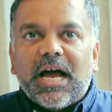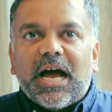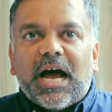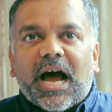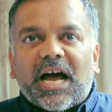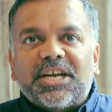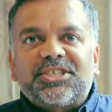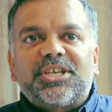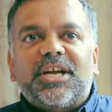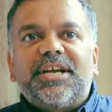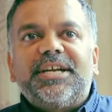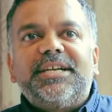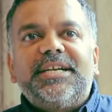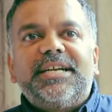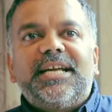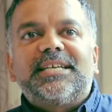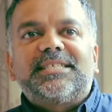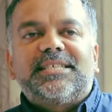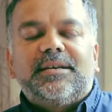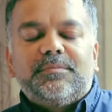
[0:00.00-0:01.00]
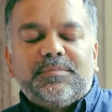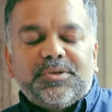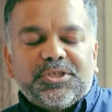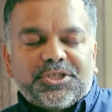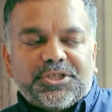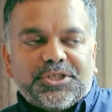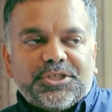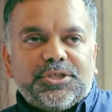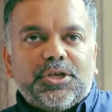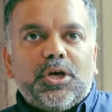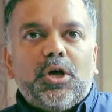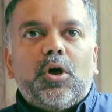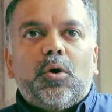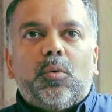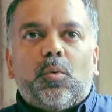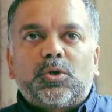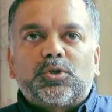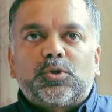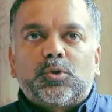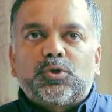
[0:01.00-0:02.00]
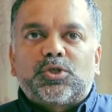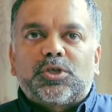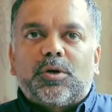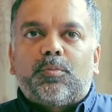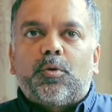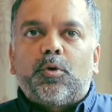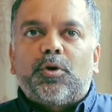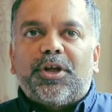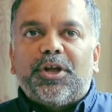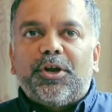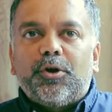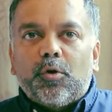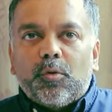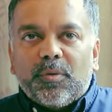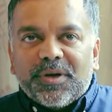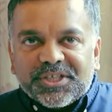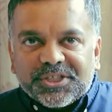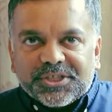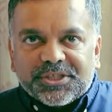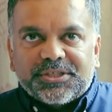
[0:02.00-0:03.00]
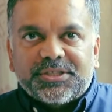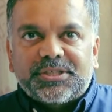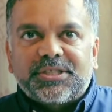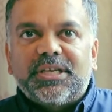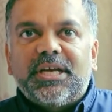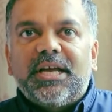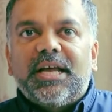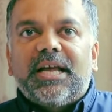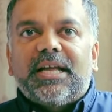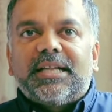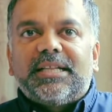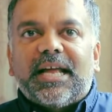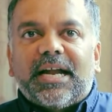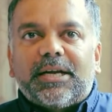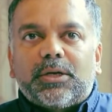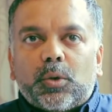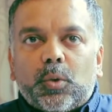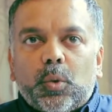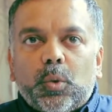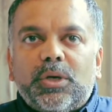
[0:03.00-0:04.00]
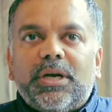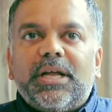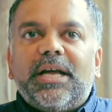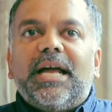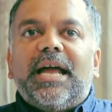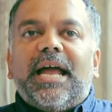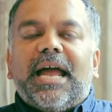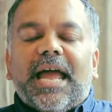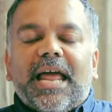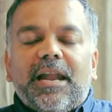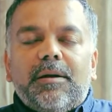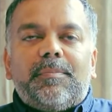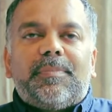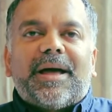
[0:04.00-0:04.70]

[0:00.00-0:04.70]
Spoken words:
Asha India's ambition was to support innovations that could help